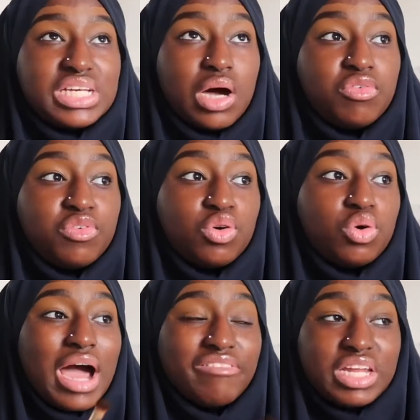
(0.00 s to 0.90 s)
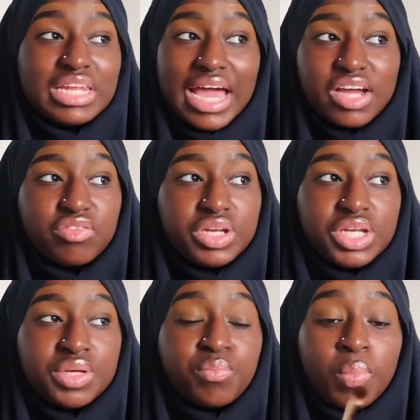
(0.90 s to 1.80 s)
helpful having a
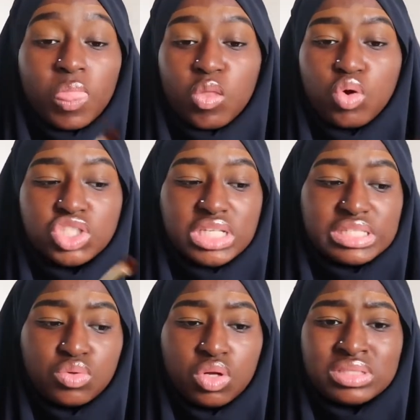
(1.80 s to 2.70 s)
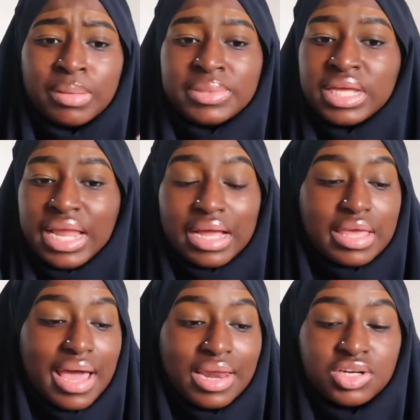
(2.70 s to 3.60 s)
diary or just you know something like a
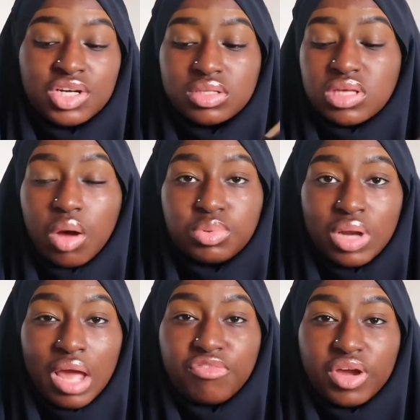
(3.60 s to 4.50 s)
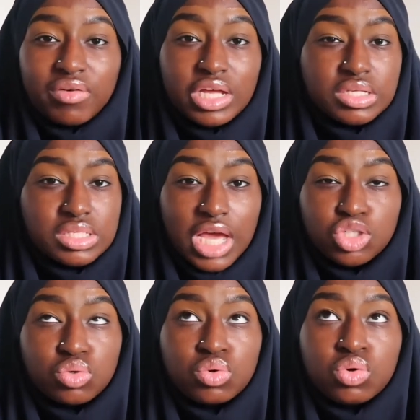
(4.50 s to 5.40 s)
calendar to help you like figure out your
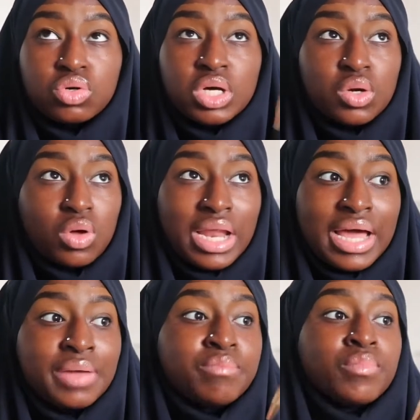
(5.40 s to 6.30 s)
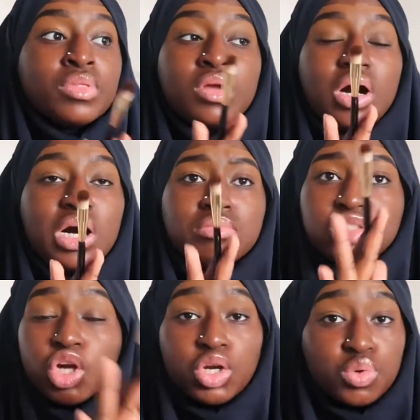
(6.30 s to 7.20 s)
schedule and all that um,
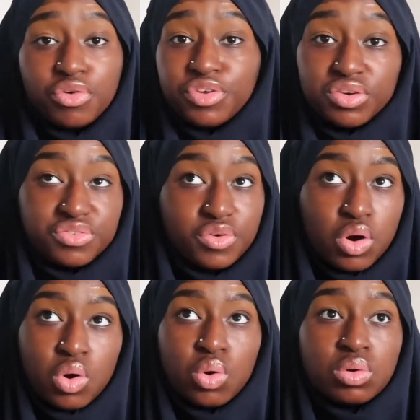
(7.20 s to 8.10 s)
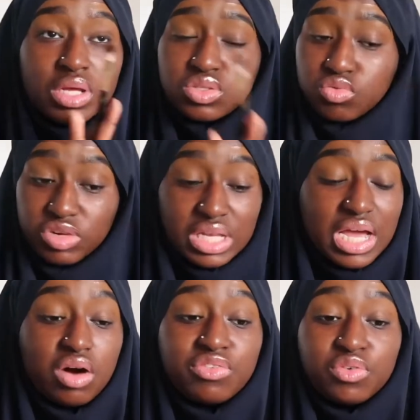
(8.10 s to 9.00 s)
turning off your phone is really
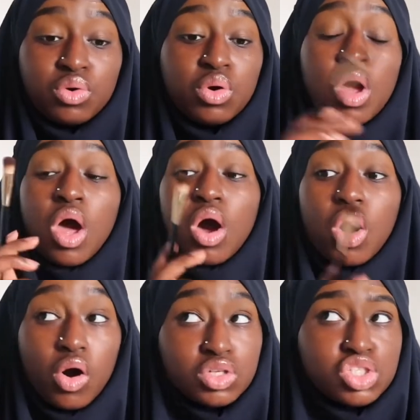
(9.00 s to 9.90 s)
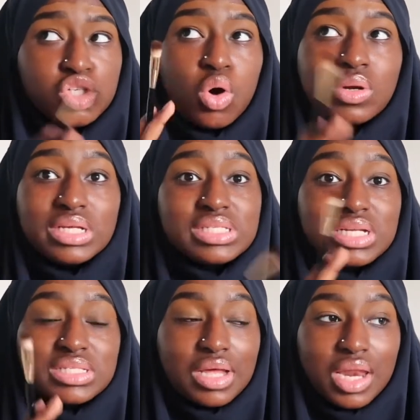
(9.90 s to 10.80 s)
helpful also
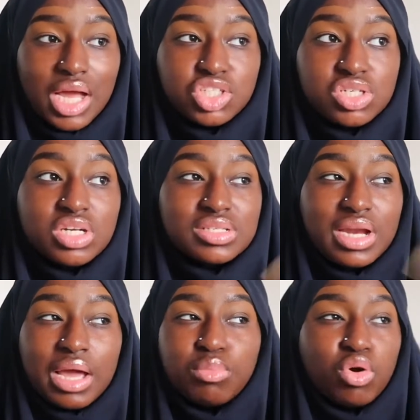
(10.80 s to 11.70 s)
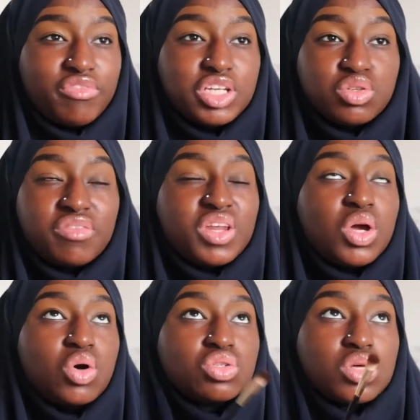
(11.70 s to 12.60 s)
listening to lectures and like motivational
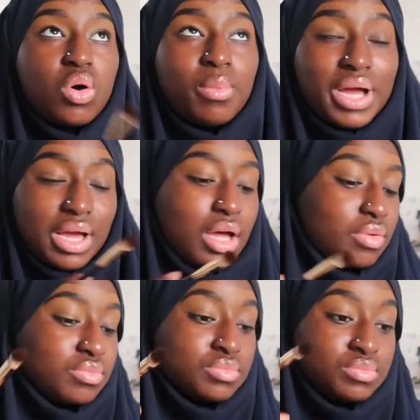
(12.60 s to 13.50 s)
videos oh my god